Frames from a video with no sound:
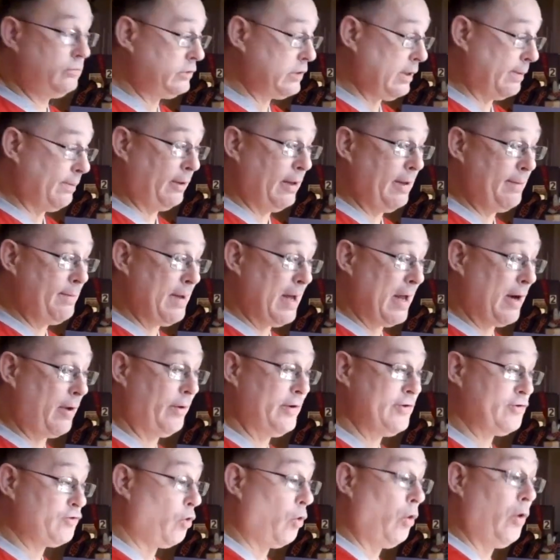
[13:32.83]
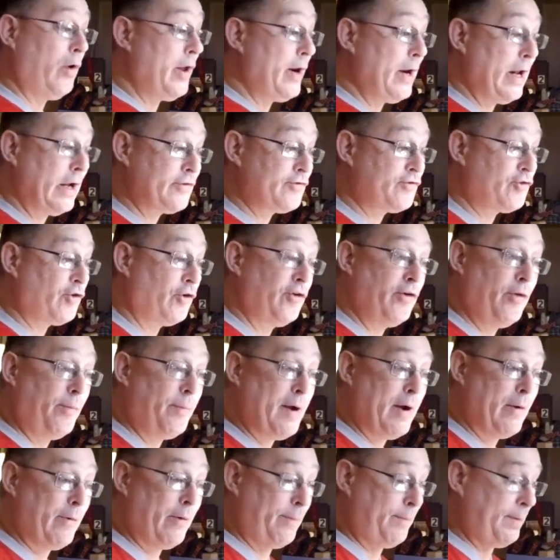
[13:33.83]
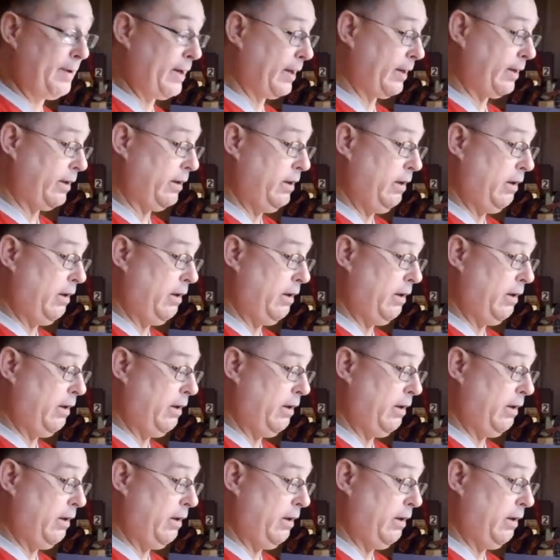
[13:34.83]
AA batteries or an external power pack.